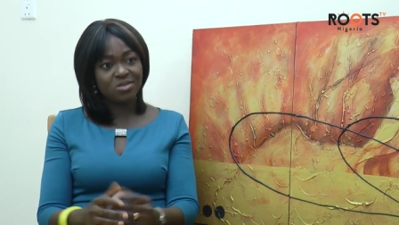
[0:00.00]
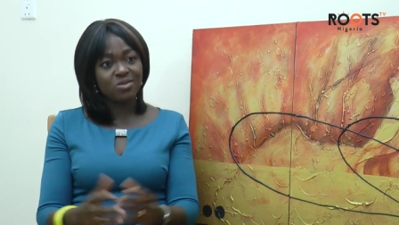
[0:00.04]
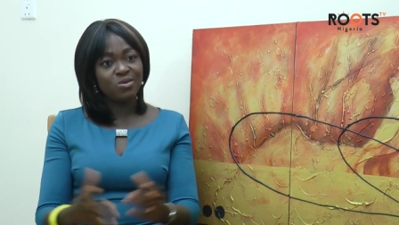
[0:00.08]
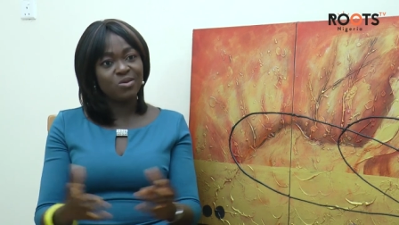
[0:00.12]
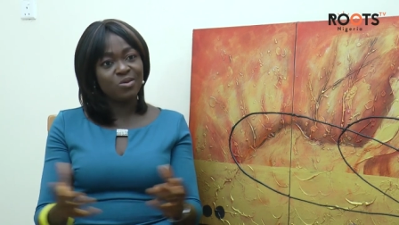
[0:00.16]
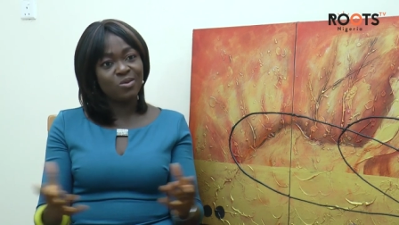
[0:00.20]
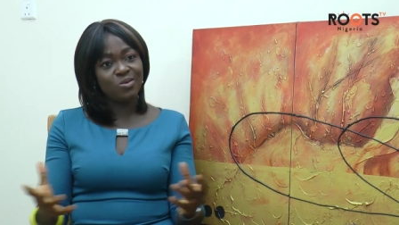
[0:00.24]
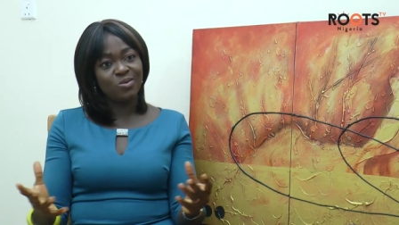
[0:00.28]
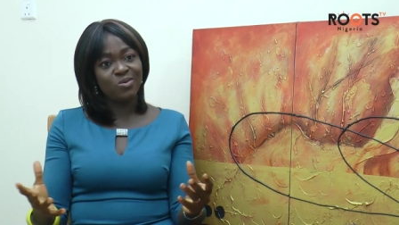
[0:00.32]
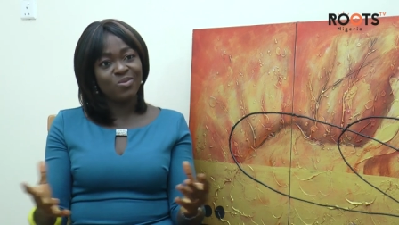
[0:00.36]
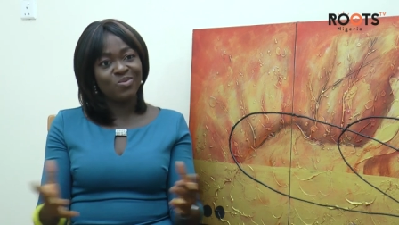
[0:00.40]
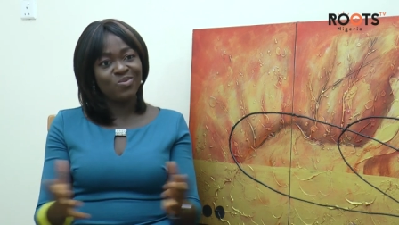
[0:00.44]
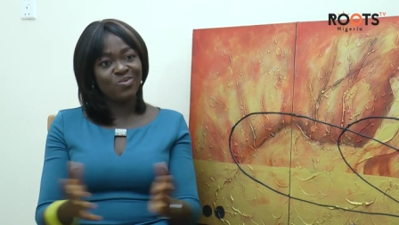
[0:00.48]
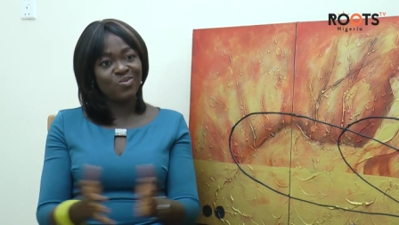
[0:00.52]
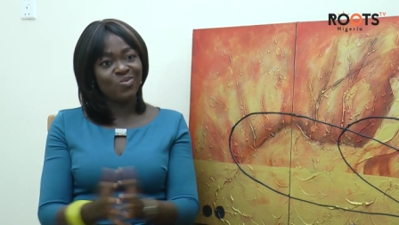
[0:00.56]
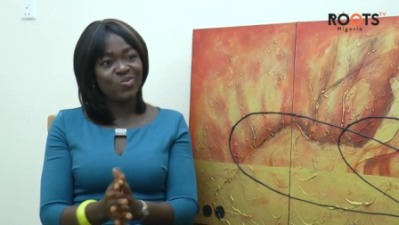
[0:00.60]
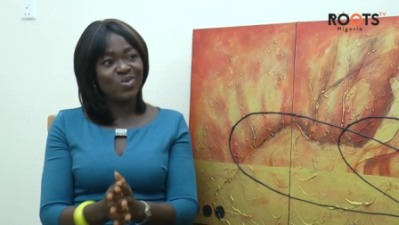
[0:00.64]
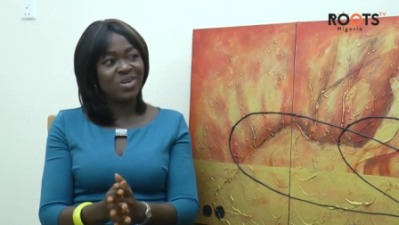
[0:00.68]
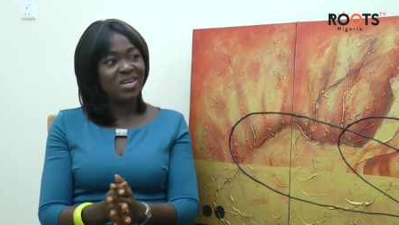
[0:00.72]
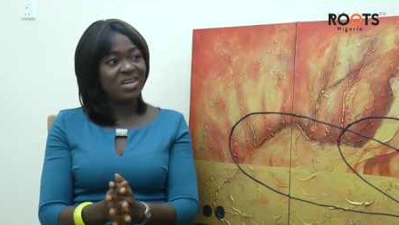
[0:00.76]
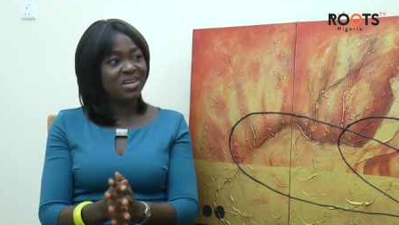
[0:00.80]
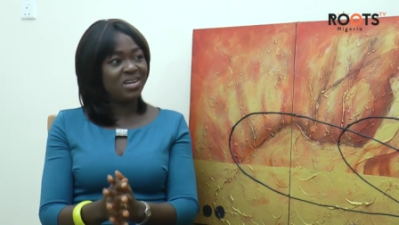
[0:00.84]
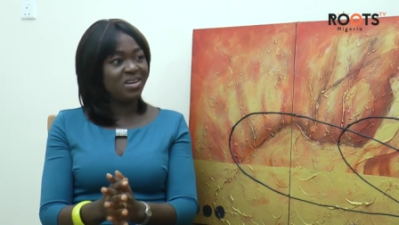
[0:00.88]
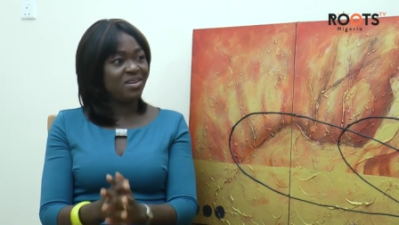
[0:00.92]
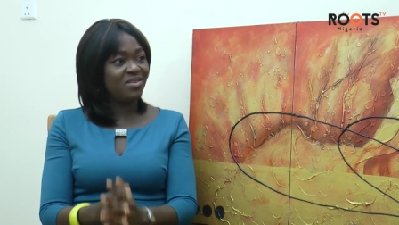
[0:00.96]
So
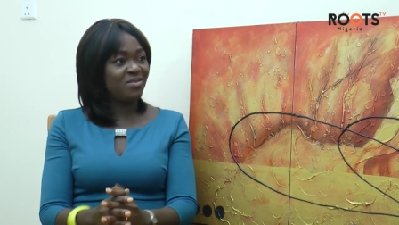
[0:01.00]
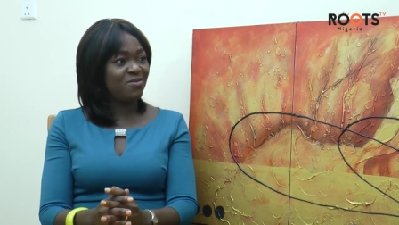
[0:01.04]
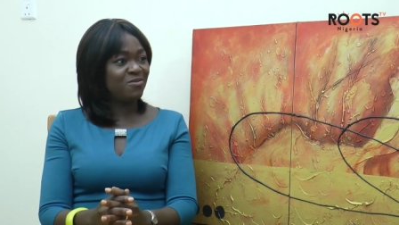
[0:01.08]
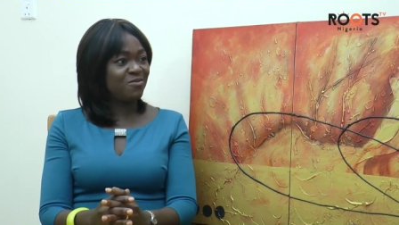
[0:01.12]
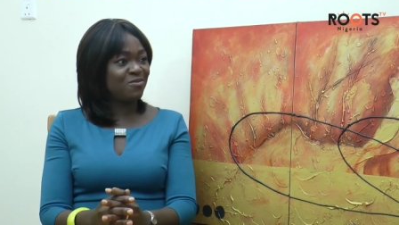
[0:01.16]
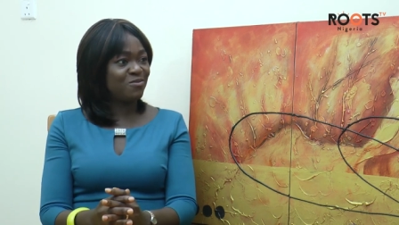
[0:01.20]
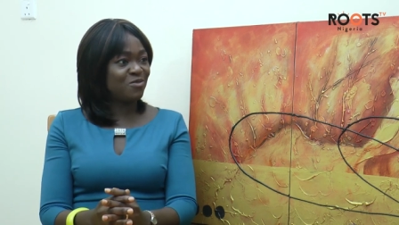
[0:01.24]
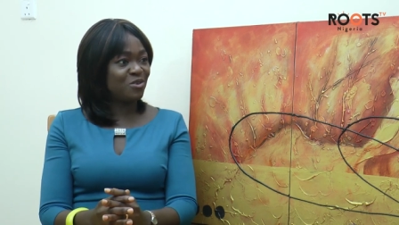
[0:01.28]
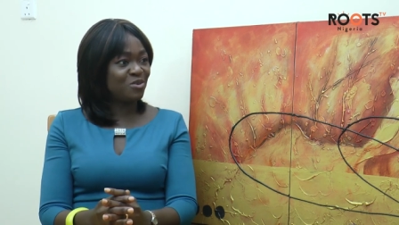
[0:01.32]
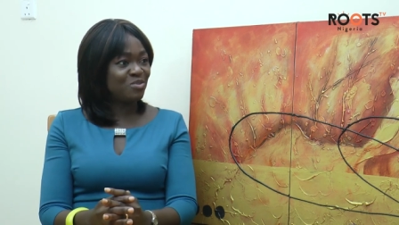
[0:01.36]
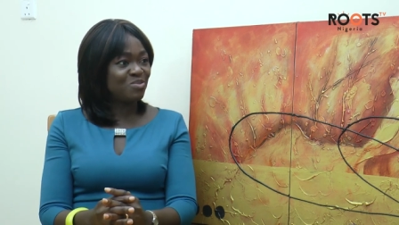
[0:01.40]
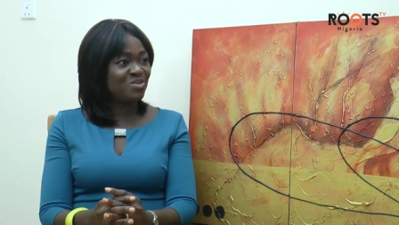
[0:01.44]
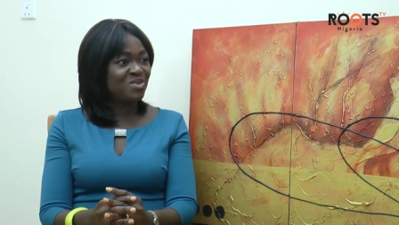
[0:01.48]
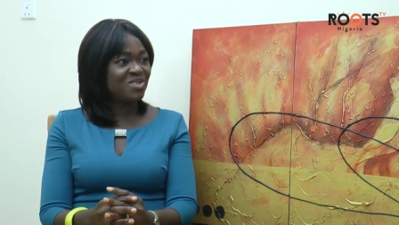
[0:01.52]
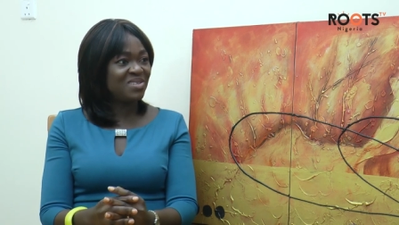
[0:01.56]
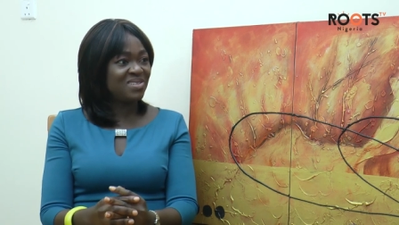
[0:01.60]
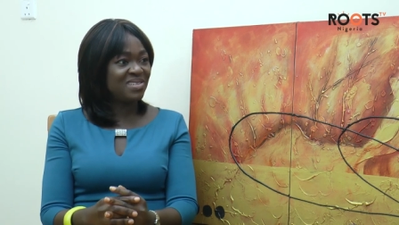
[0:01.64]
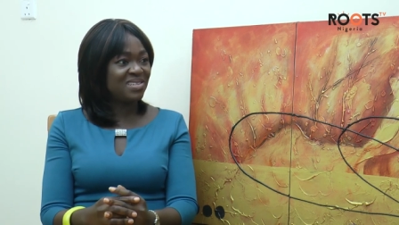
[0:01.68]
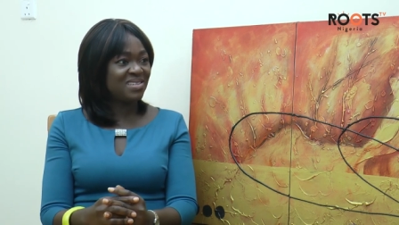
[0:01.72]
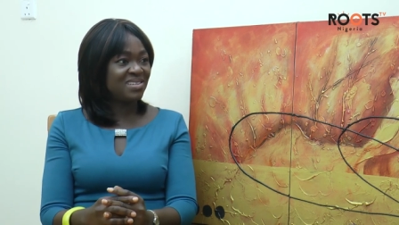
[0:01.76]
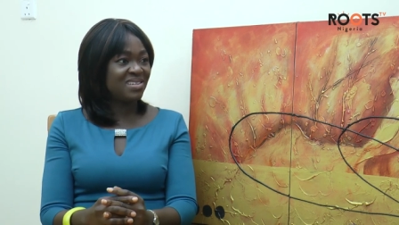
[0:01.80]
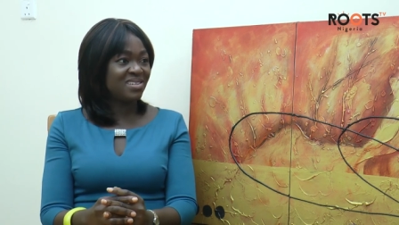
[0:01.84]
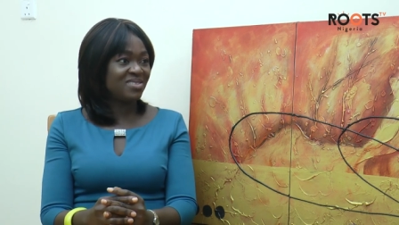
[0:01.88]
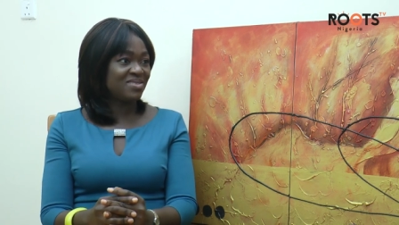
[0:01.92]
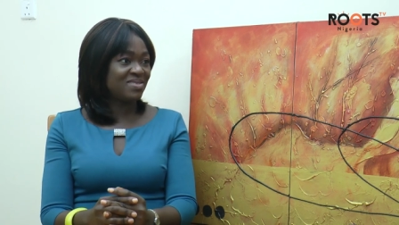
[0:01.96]
we formed
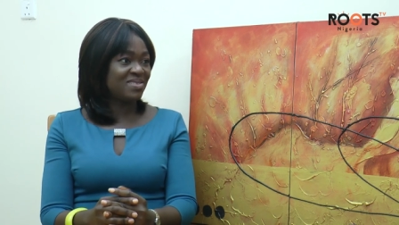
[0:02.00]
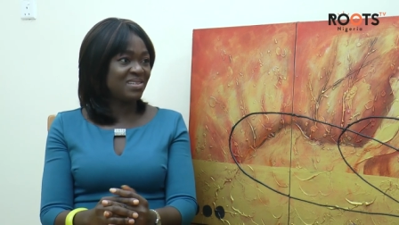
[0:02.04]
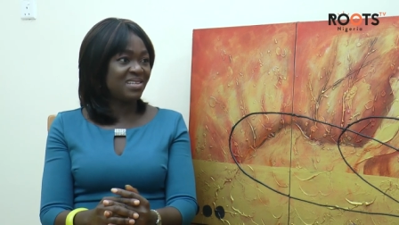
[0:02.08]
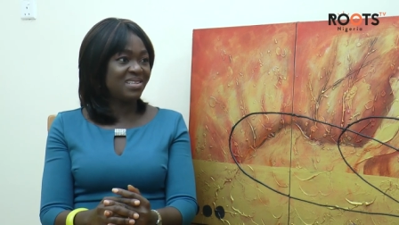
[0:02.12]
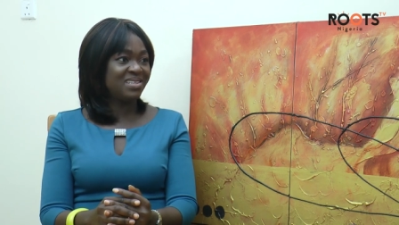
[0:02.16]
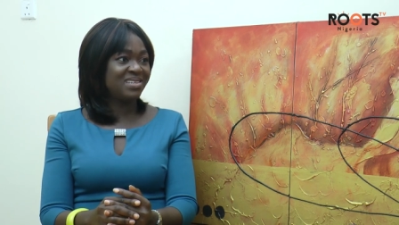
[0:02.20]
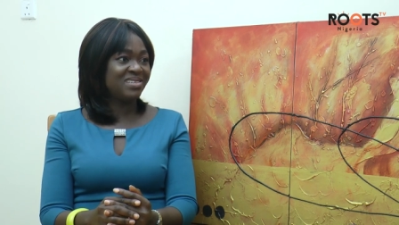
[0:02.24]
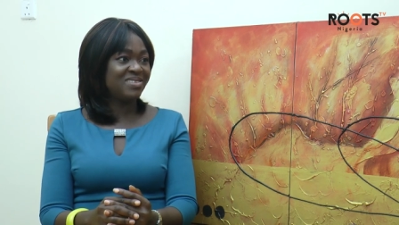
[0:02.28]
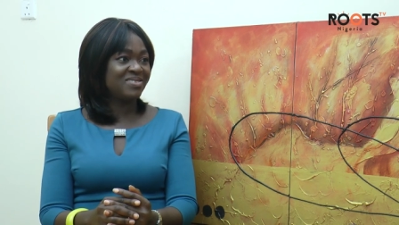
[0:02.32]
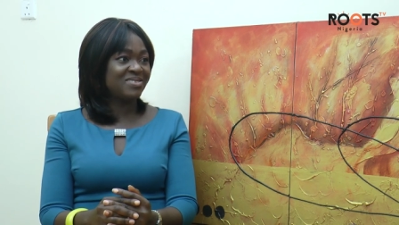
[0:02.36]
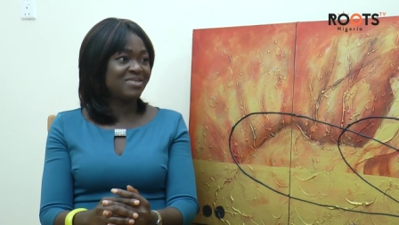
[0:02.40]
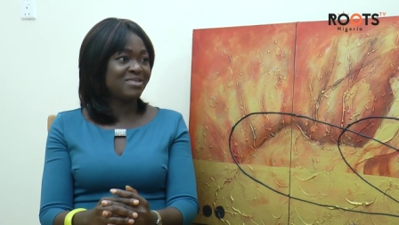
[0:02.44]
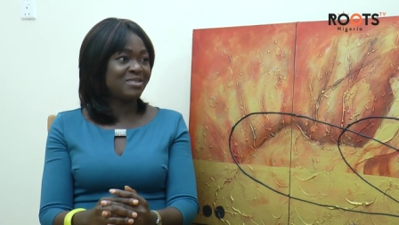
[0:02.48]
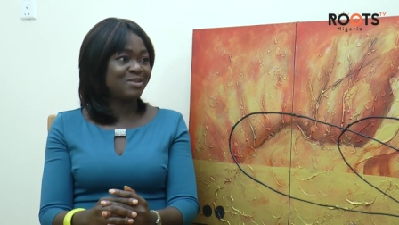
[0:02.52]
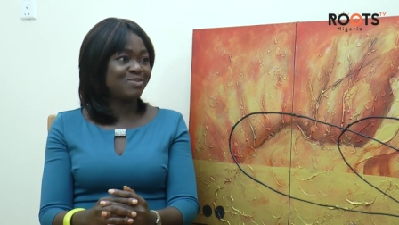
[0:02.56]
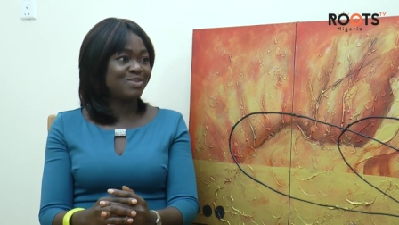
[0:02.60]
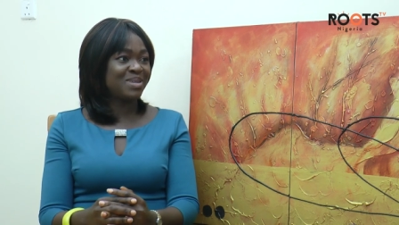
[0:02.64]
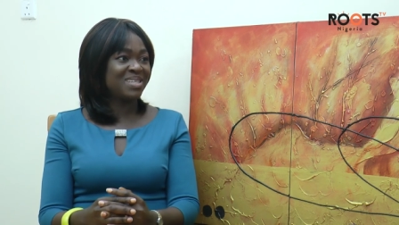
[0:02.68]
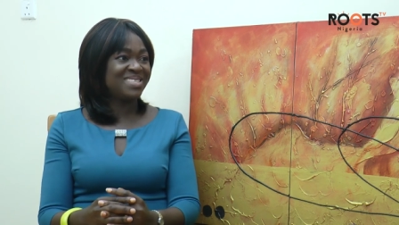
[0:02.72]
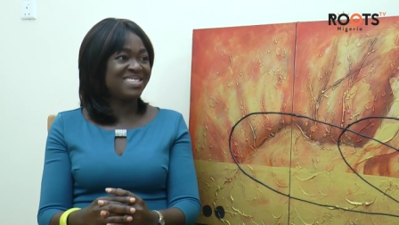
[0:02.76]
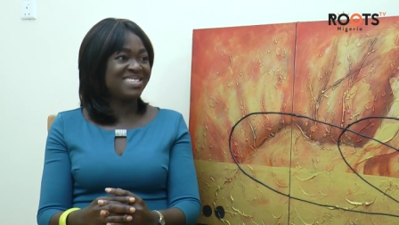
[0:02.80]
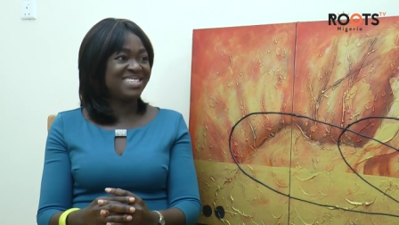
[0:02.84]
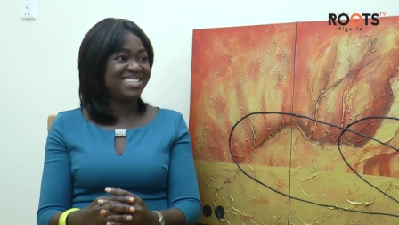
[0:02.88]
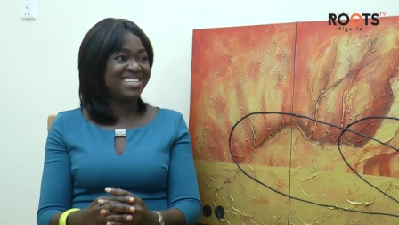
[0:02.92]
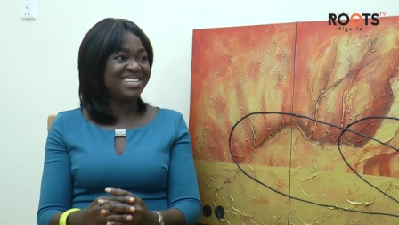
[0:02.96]
the National Interest,
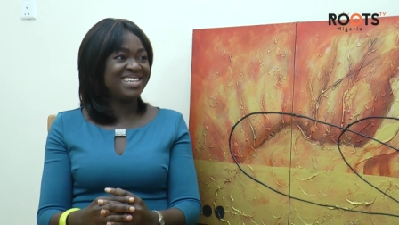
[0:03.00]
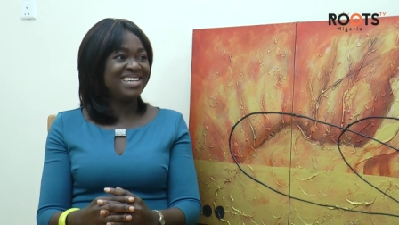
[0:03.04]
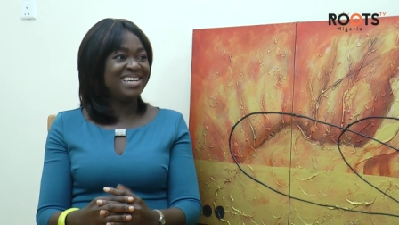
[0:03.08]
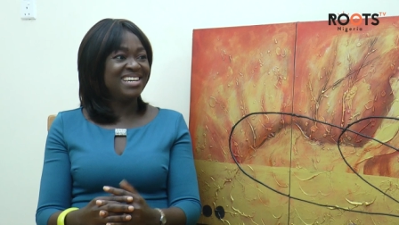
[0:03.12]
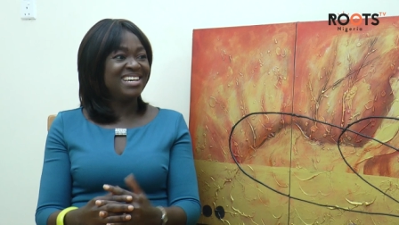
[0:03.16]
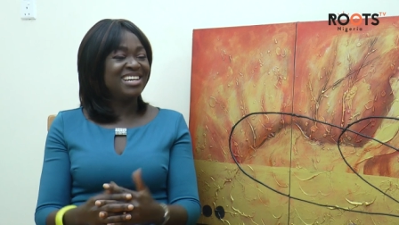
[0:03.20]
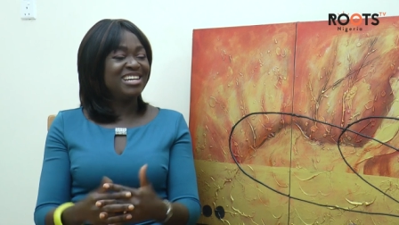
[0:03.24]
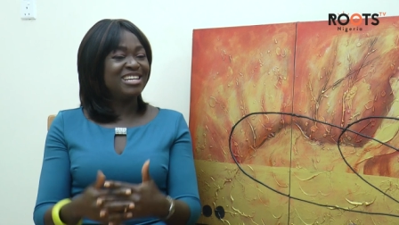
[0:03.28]
Interest Party,